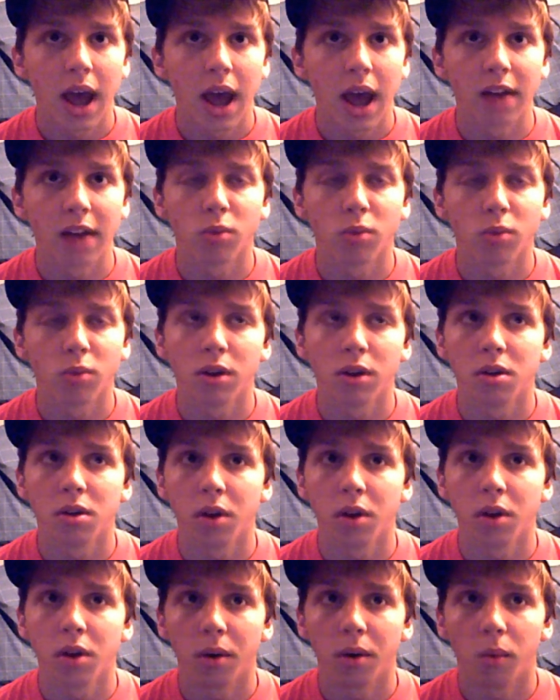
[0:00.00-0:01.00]
I just wanted to
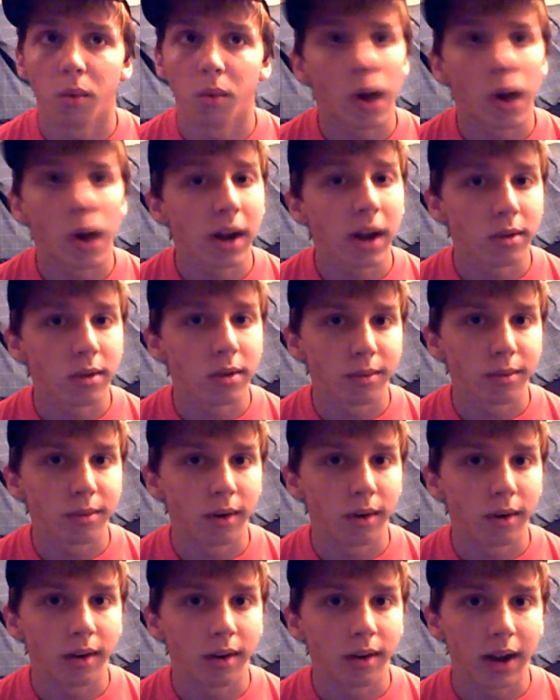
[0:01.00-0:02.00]
know why it was
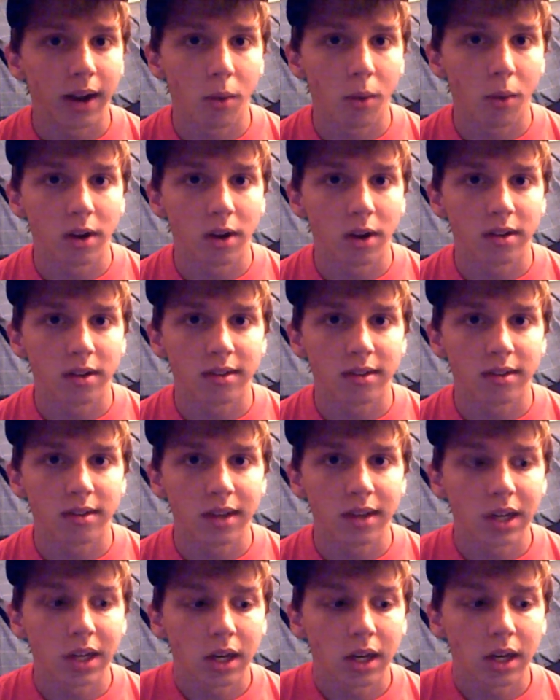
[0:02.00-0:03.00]
wrong, and I wanted to
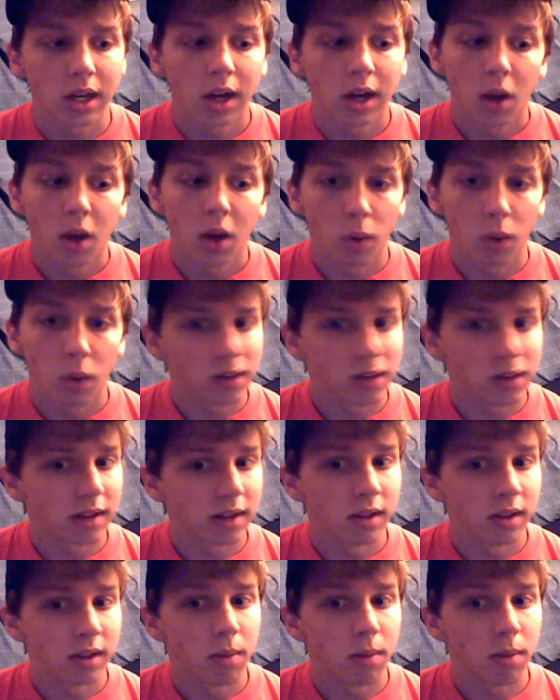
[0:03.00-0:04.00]
see what
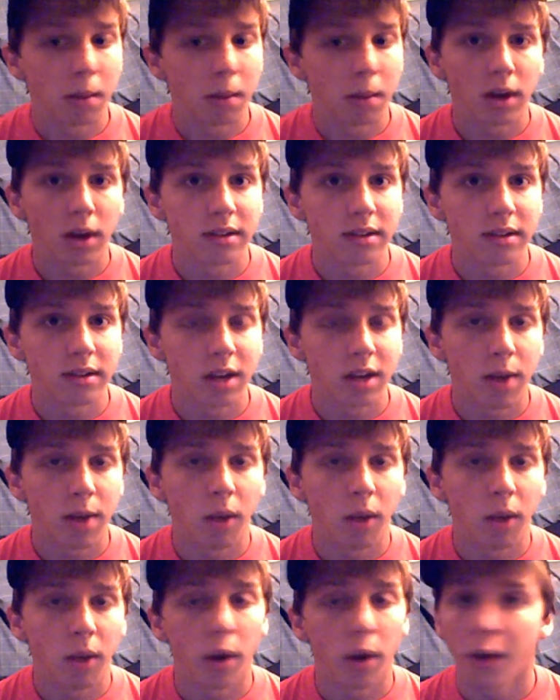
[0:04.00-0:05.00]
exactly the Bible had to say
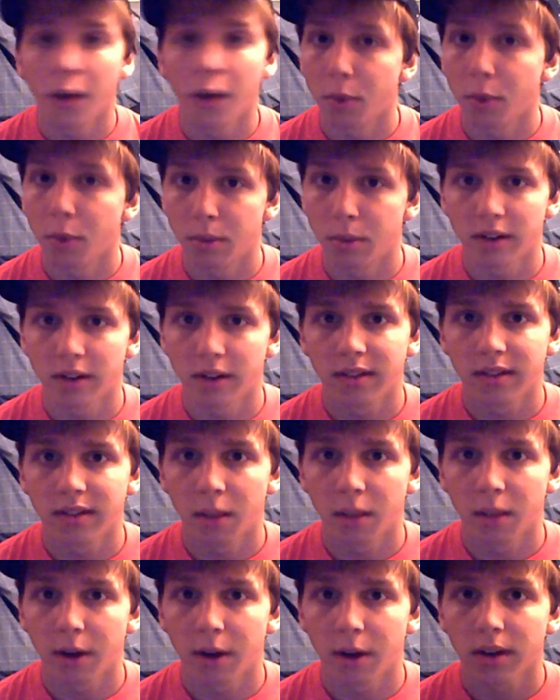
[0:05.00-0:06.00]
about it, what other people had to say
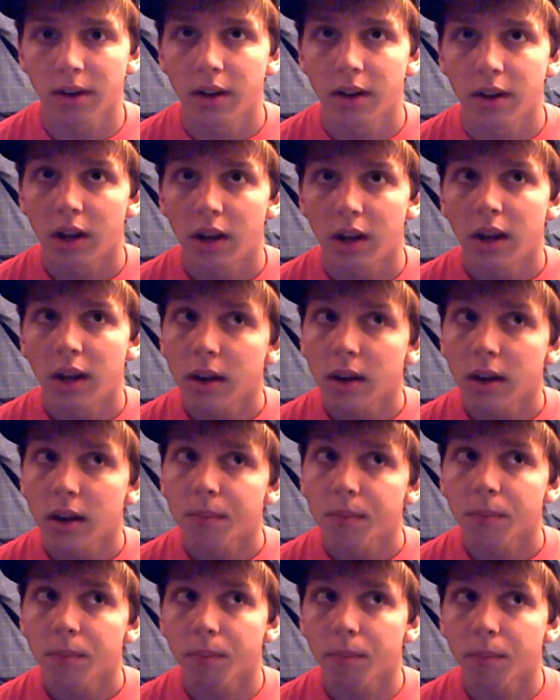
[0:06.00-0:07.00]
about it.
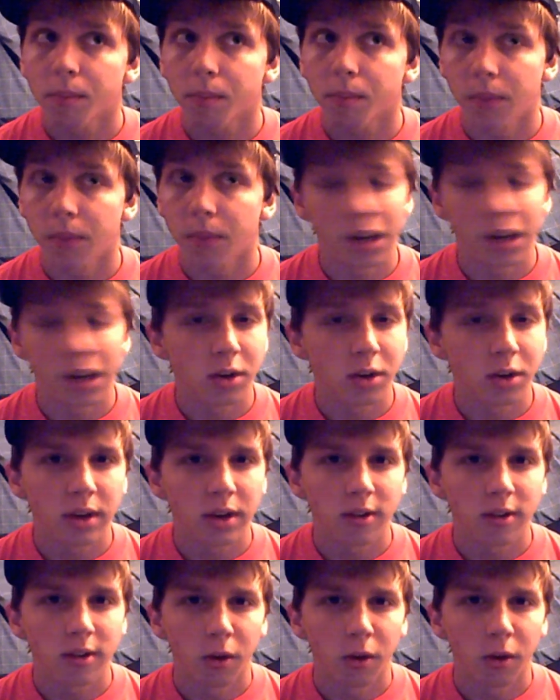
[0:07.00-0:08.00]
And in
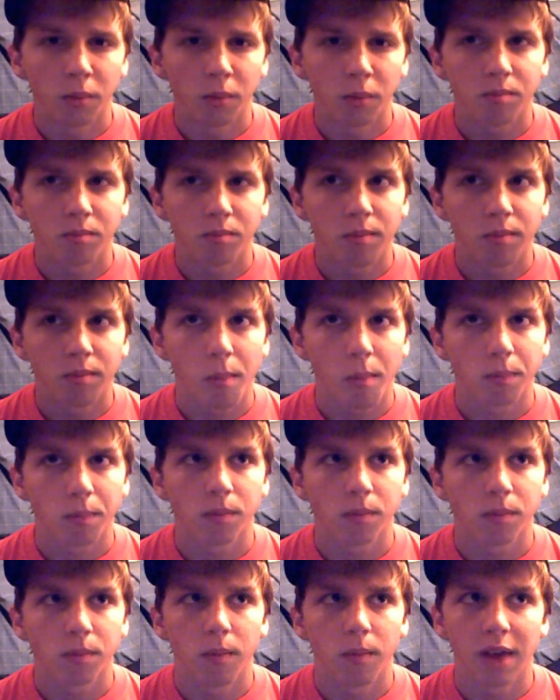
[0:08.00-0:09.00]
doing so,
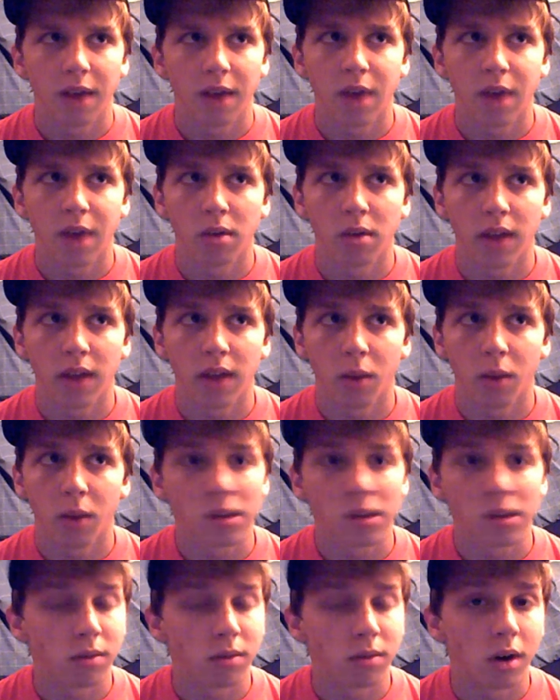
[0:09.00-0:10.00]
I found that it
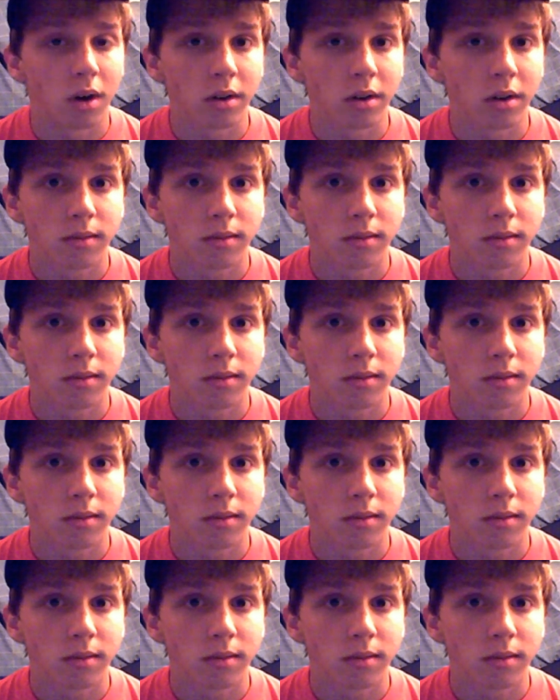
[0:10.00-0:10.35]
wasn't wrong.